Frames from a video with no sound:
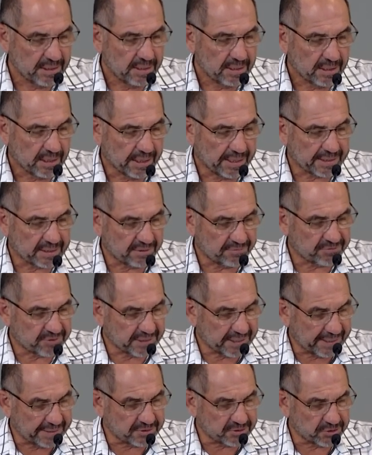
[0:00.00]
I give
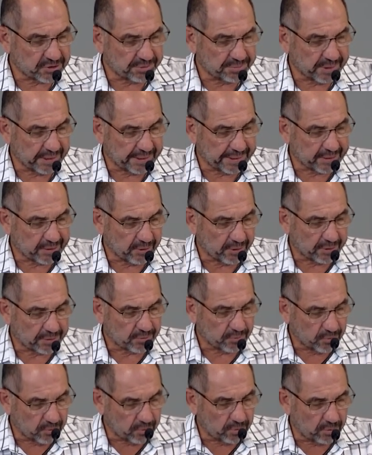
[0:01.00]
thanks to my God
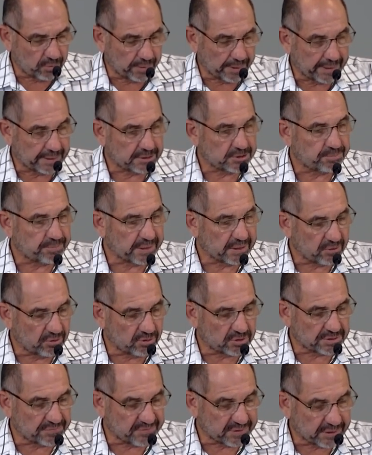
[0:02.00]
always
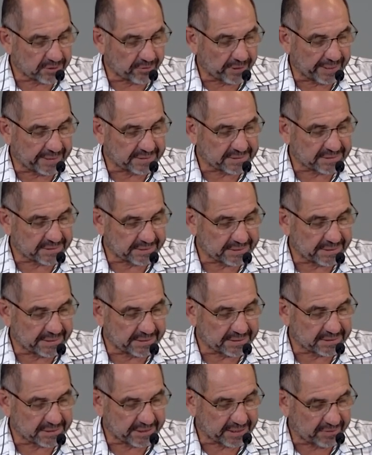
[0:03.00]
because of the grace that he
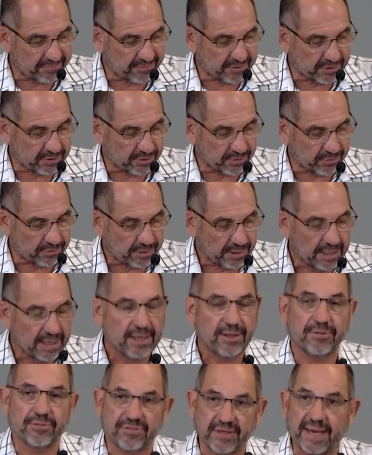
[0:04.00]
has given you,
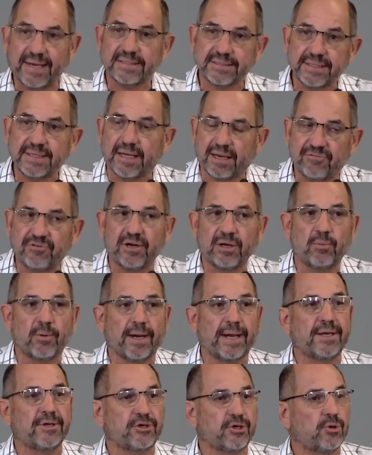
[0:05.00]
that in every
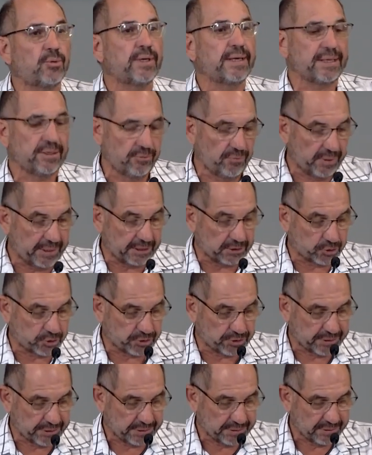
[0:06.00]
way you were enriched.